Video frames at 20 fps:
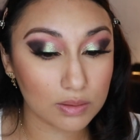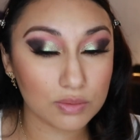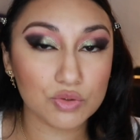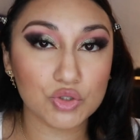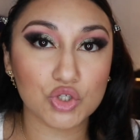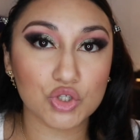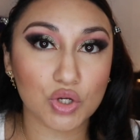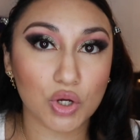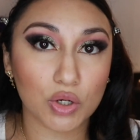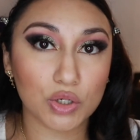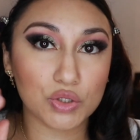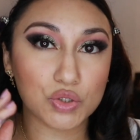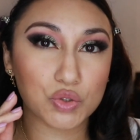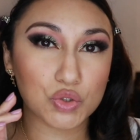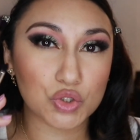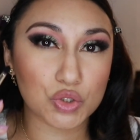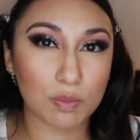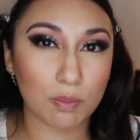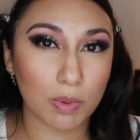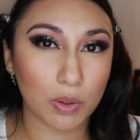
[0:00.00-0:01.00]
Just going to
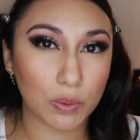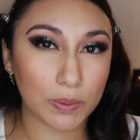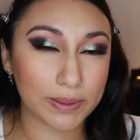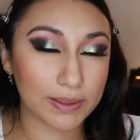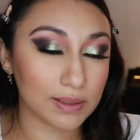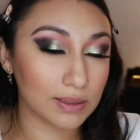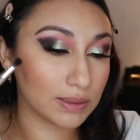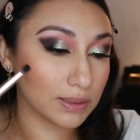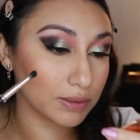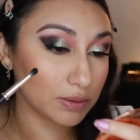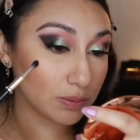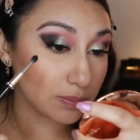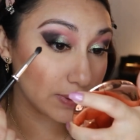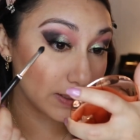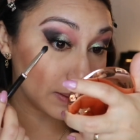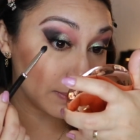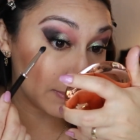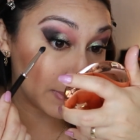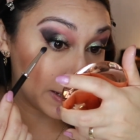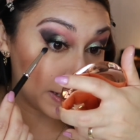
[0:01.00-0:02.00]
smoke a little
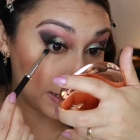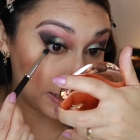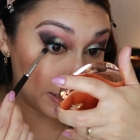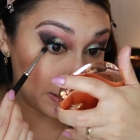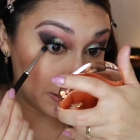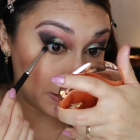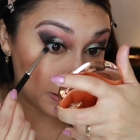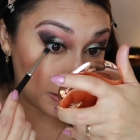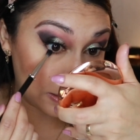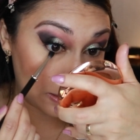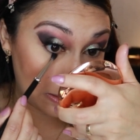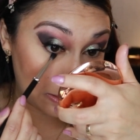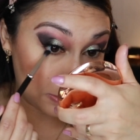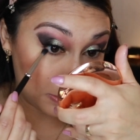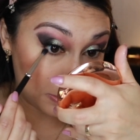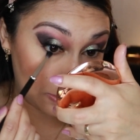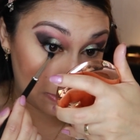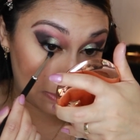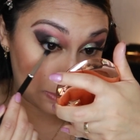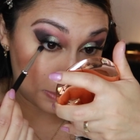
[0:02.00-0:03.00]
bit my
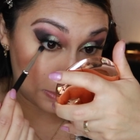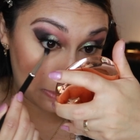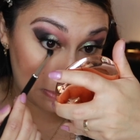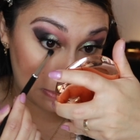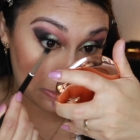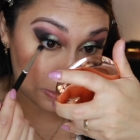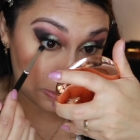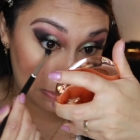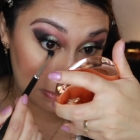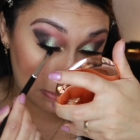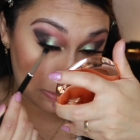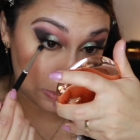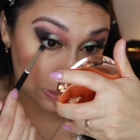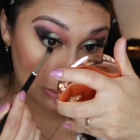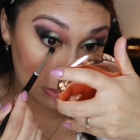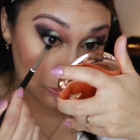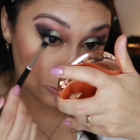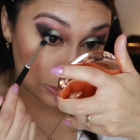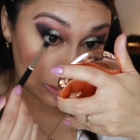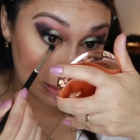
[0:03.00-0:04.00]

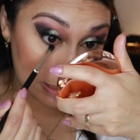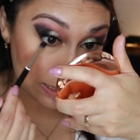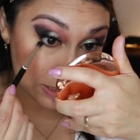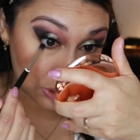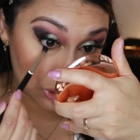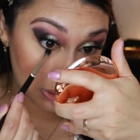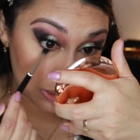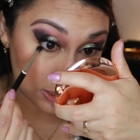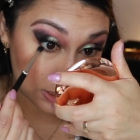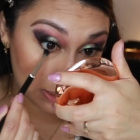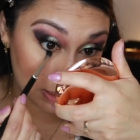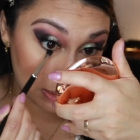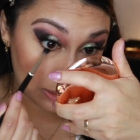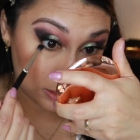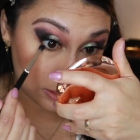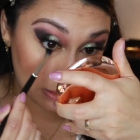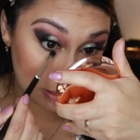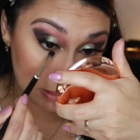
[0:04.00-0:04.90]
lower lash line.